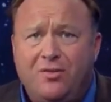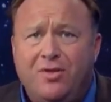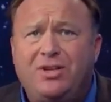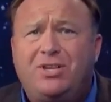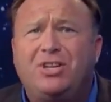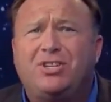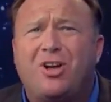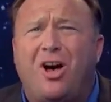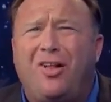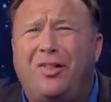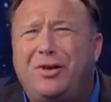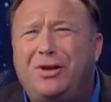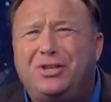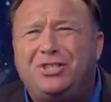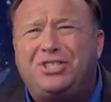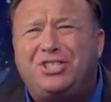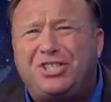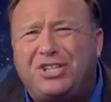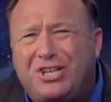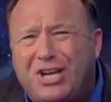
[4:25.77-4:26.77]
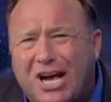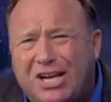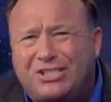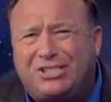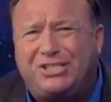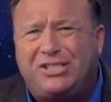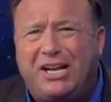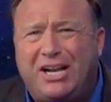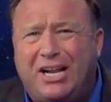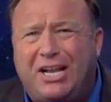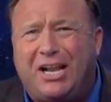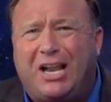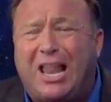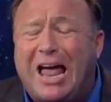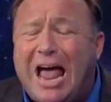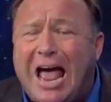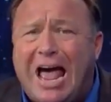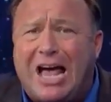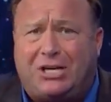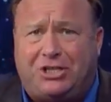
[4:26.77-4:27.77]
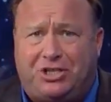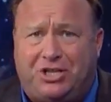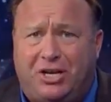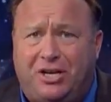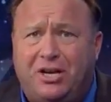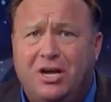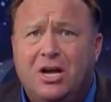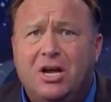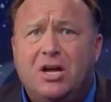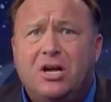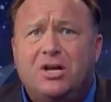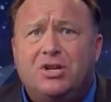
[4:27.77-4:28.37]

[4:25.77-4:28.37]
This is all a disgusting little action.